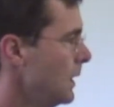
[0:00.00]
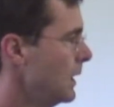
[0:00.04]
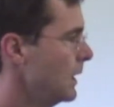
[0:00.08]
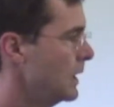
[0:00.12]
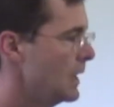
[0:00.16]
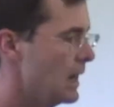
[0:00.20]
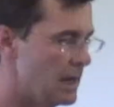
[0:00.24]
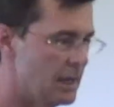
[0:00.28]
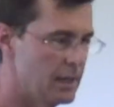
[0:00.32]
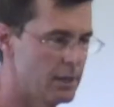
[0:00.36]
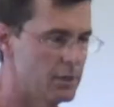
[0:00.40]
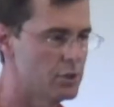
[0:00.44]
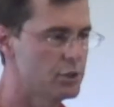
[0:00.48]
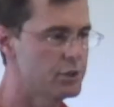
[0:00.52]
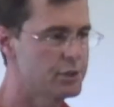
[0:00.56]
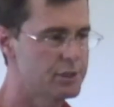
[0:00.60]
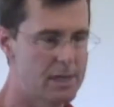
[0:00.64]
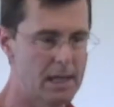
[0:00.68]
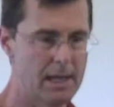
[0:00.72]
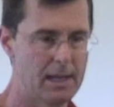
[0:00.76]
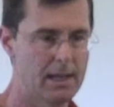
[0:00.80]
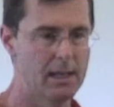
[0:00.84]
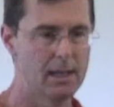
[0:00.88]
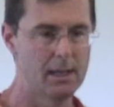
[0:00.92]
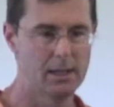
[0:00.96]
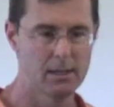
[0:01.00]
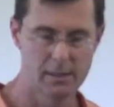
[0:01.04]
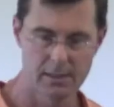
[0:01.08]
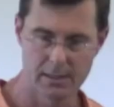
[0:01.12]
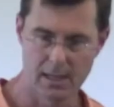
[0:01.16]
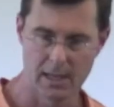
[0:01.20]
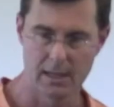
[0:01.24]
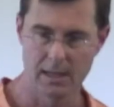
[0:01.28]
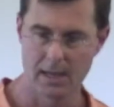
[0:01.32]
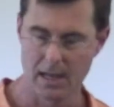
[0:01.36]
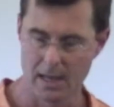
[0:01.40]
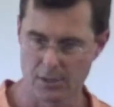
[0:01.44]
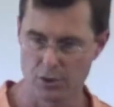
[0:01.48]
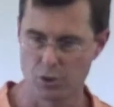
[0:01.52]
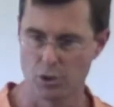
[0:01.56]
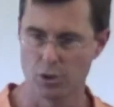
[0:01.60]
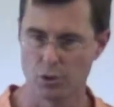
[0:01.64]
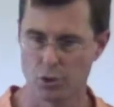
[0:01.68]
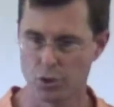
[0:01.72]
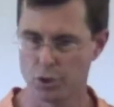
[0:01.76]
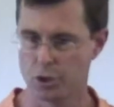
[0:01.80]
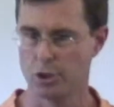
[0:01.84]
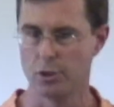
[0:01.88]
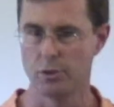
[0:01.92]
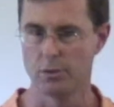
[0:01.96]
And I understand that as you
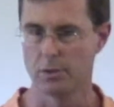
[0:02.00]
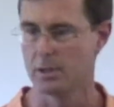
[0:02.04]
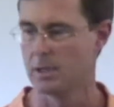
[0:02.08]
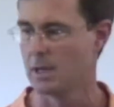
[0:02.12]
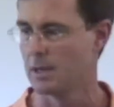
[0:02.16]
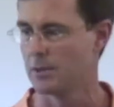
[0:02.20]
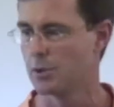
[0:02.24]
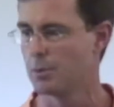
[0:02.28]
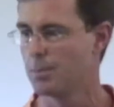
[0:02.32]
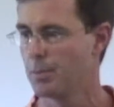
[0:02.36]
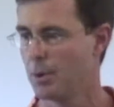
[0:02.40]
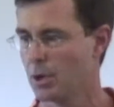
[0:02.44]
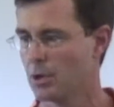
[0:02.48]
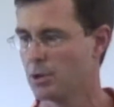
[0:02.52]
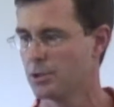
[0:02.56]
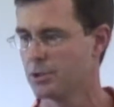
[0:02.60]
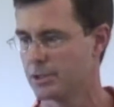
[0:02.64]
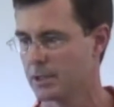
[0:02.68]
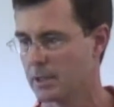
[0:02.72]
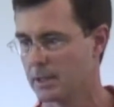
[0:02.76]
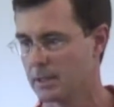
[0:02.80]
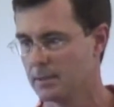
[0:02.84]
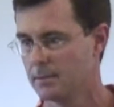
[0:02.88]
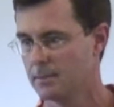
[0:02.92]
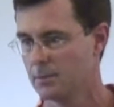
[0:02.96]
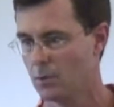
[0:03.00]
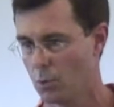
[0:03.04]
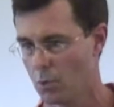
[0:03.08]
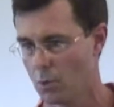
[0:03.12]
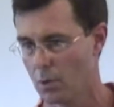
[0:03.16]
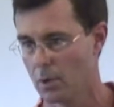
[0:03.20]
shoot another person,